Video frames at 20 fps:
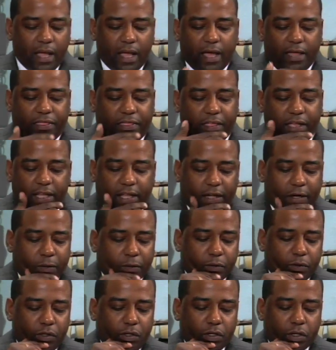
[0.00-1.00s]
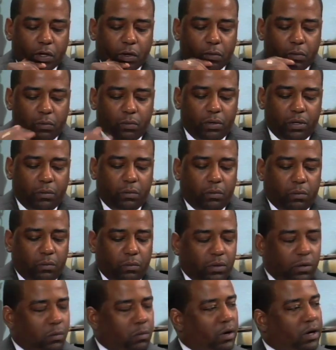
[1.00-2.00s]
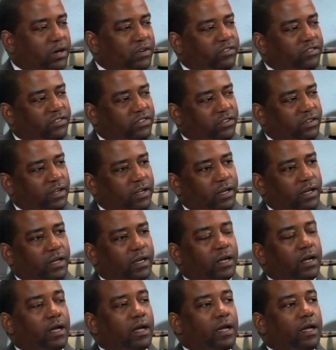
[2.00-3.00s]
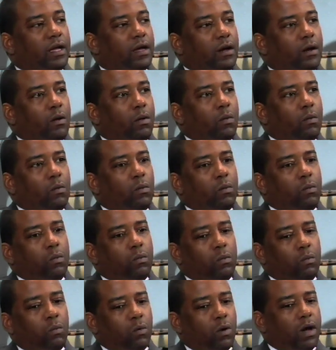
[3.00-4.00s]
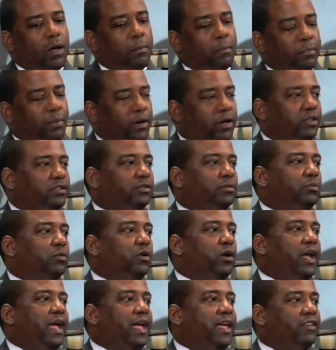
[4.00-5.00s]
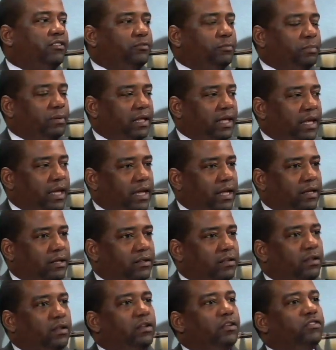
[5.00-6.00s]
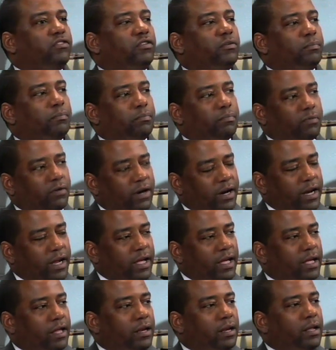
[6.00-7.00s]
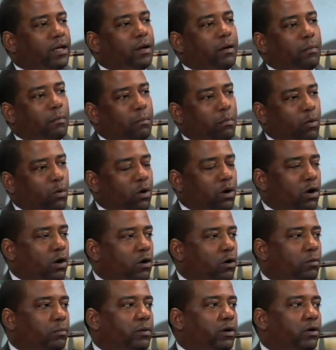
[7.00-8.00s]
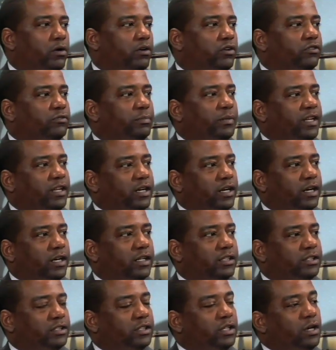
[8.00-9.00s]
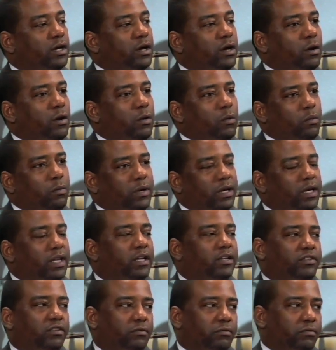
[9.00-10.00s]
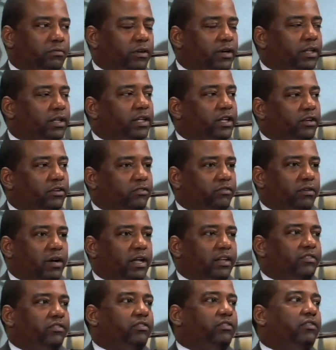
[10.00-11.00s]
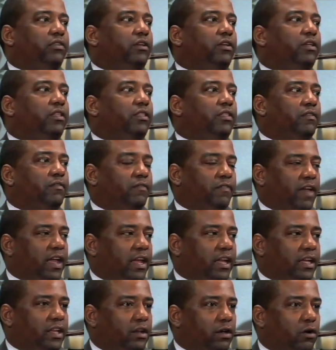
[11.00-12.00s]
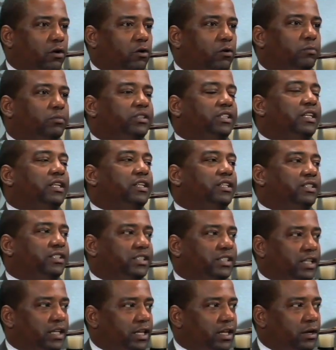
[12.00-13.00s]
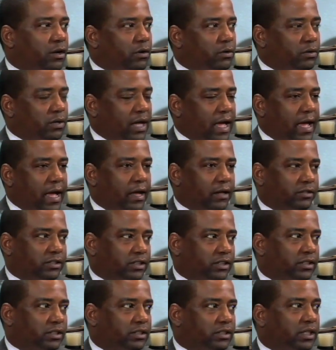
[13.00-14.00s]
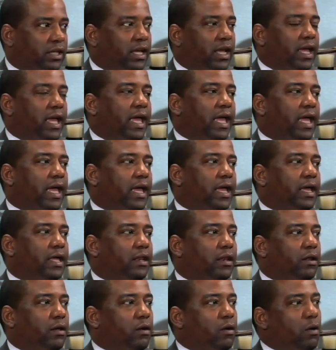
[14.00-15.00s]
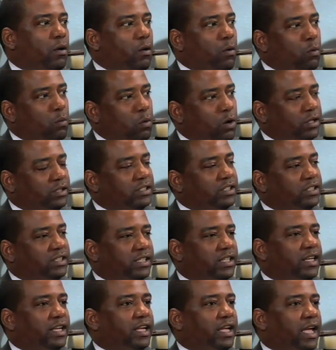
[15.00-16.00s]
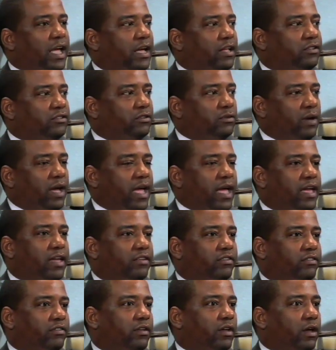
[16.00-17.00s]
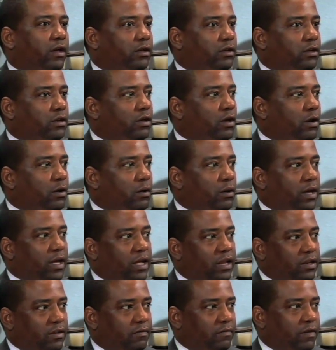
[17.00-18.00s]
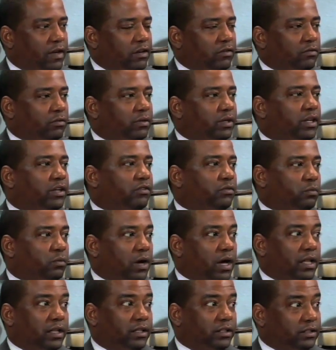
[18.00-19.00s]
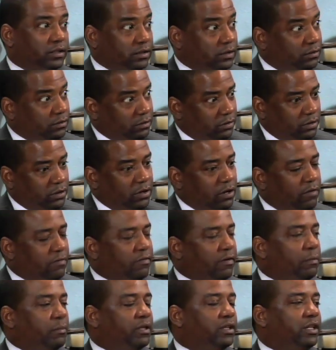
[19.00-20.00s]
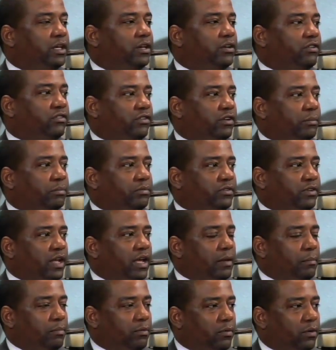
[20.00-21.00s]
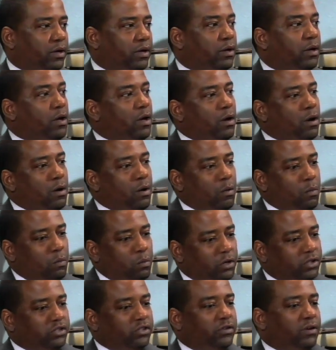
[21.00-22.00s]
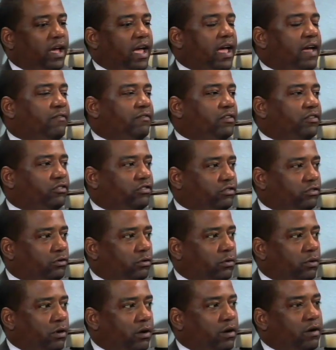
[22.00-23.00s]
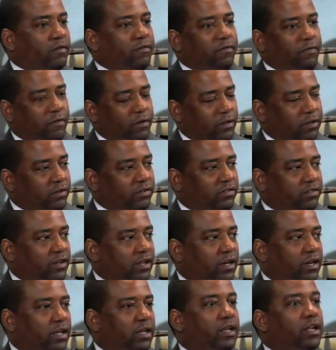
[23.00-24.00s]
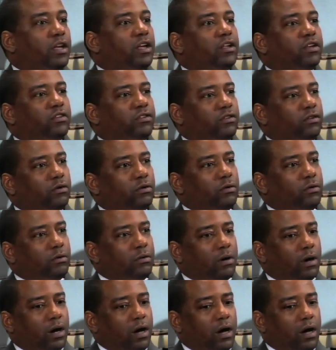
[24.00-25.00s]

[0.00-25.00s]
I think, you know, we want to see what Baltimore has planned to bring in more homeowners, because we need to really address the vacant homes and the city-owned houses, and what the city council has, you know, individually as well as, you know, from a leadership standpoint, what you have in store for the city to,